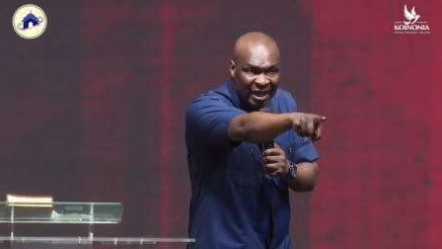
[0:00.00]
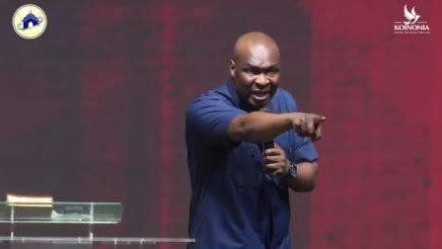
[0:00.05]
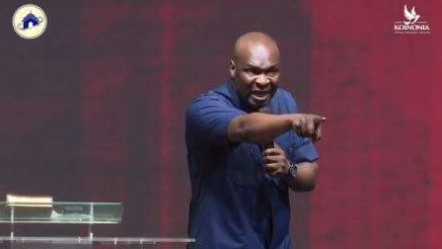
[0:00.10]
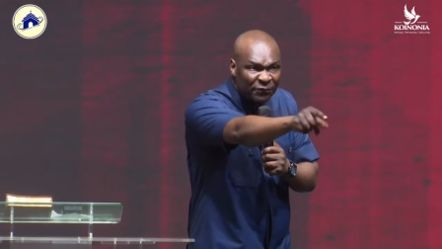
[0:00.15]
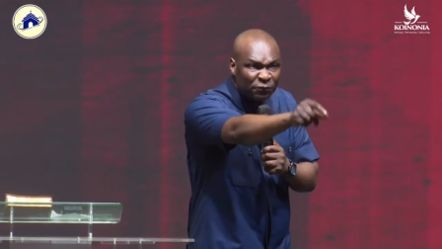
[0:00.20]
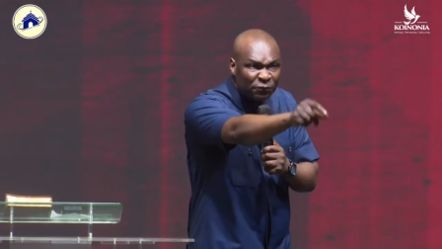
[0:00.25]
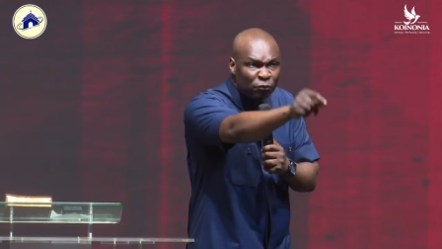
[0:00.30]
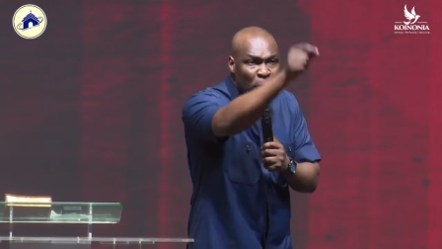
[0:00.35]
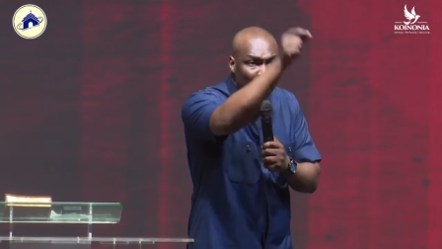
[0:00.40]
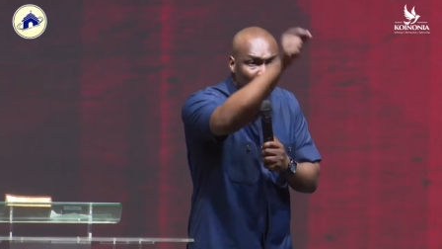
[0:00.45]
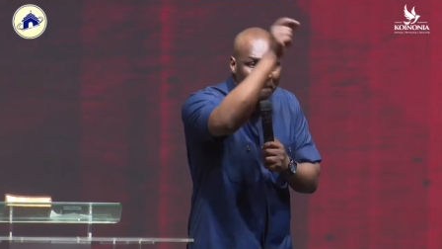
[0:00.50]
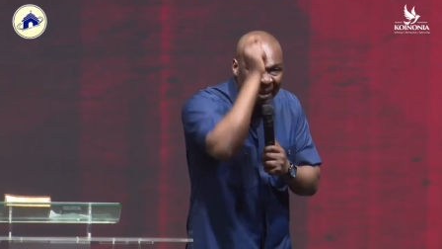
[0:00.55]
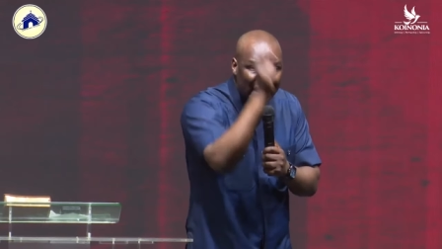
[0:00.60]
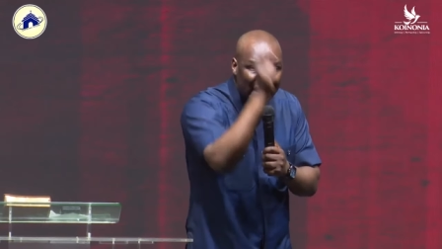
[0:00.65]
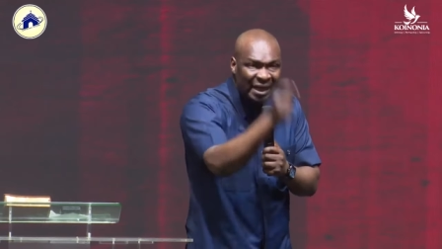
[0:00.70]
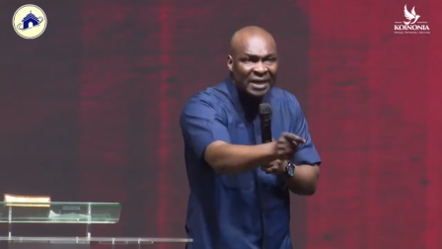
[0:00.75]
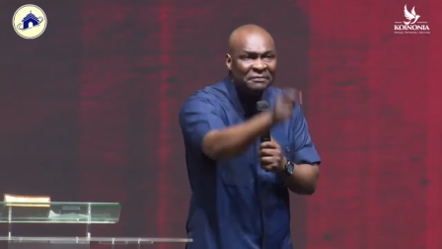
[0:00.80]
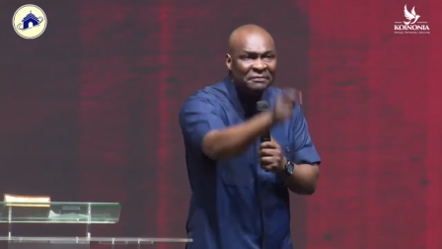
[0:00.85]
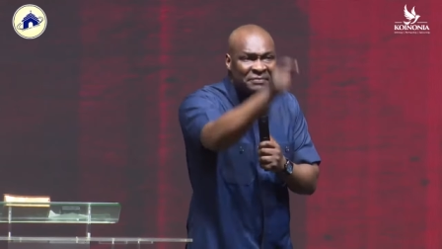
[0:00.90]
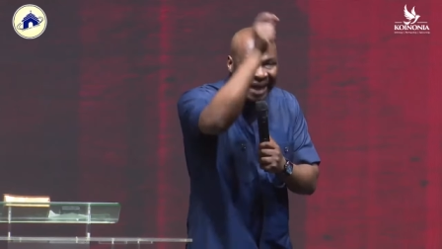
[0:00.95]
If you
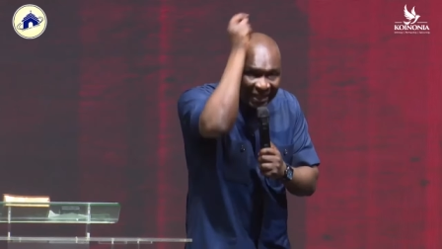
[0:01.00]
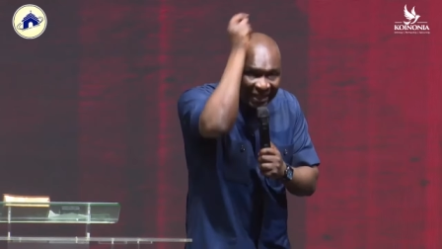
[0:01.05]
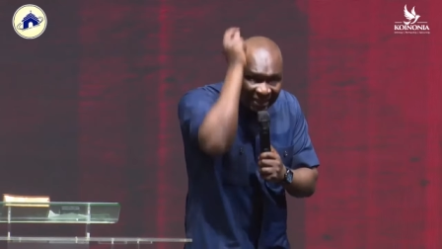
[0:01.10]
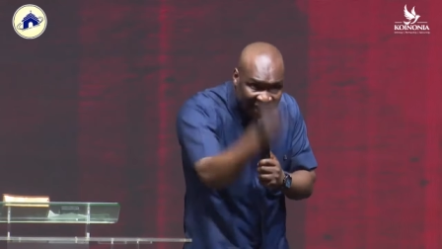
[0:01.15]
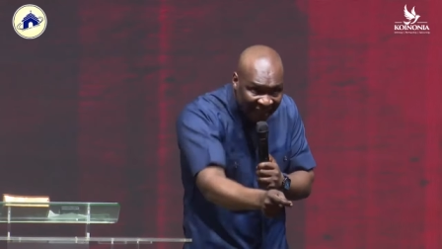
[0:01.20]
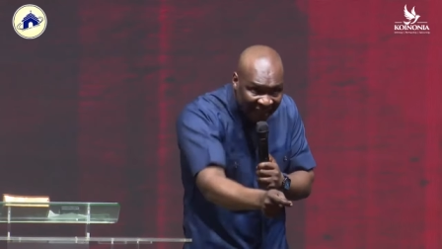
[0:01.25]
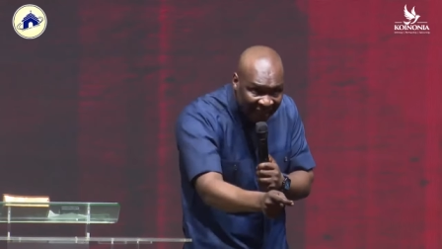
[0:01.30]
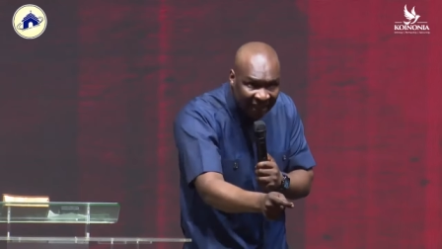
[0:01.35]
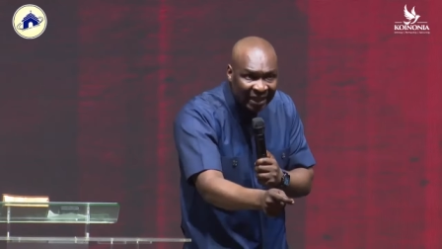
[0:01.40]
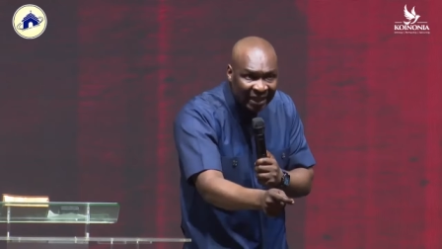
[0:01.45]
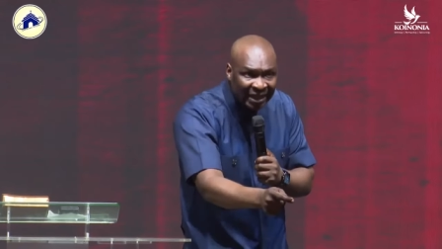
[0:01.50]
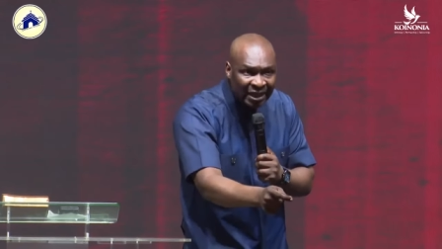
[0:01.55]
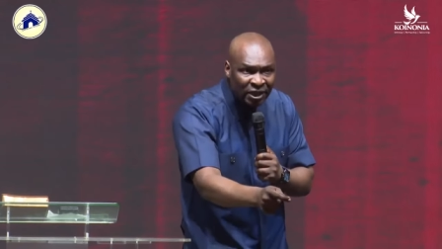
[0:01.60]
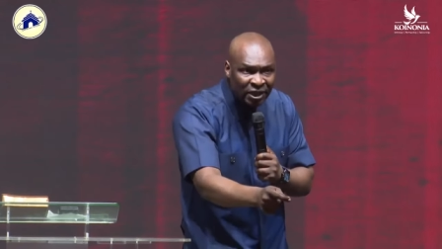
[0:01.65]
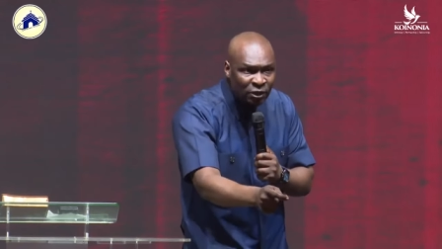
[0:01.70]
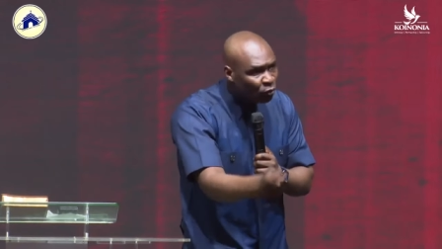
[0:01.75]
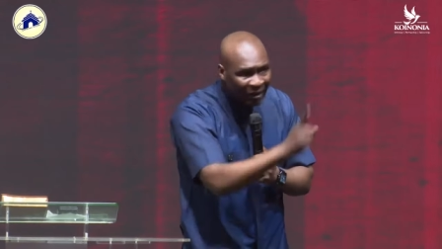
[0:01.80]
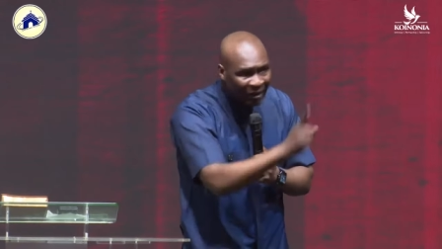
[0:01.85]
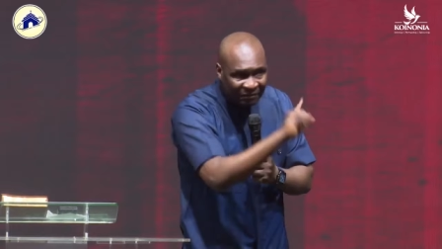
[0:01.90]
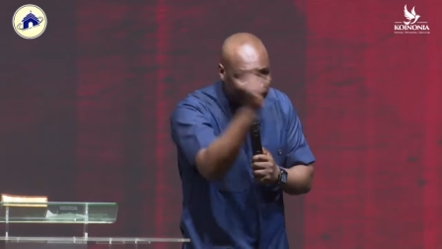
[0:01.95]
believe that thing,
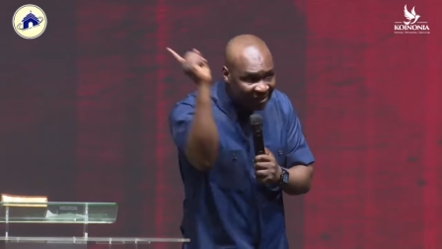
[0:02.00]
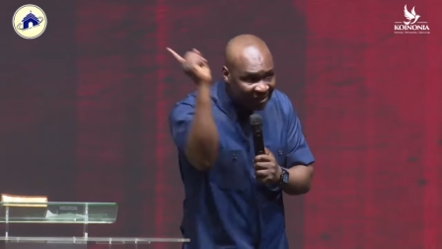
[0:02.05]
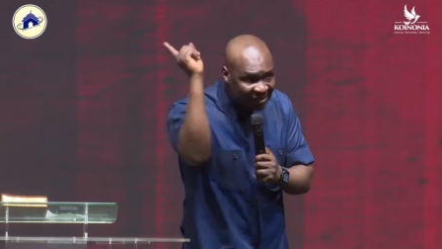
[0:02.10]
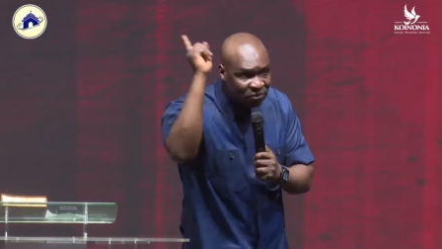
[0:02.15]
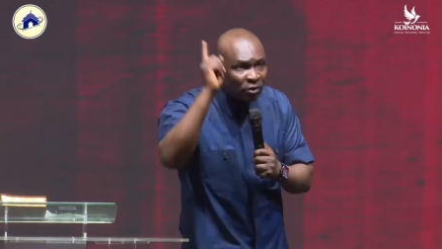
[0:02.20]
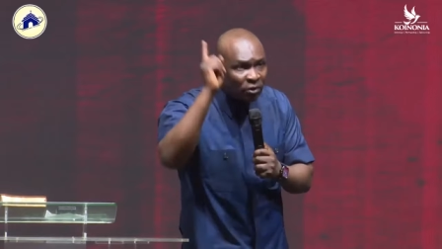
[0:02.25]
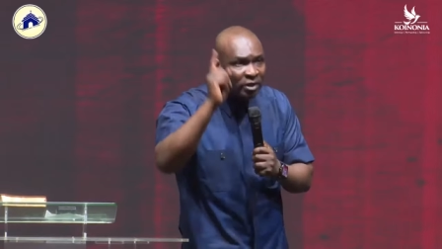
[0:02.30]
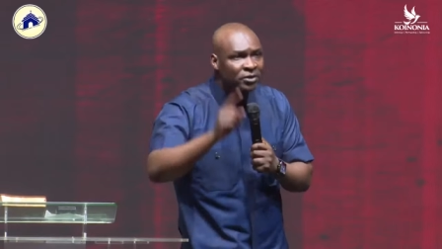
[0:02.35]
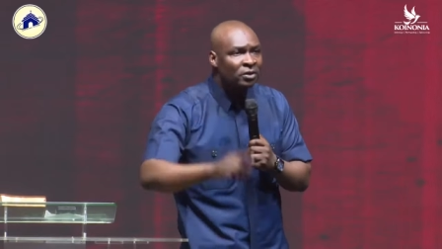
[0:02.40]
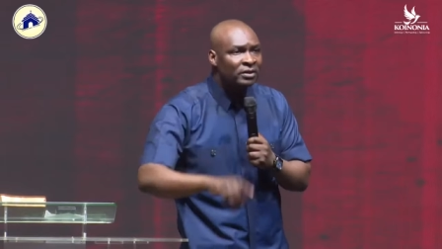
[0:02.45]
you have destroyed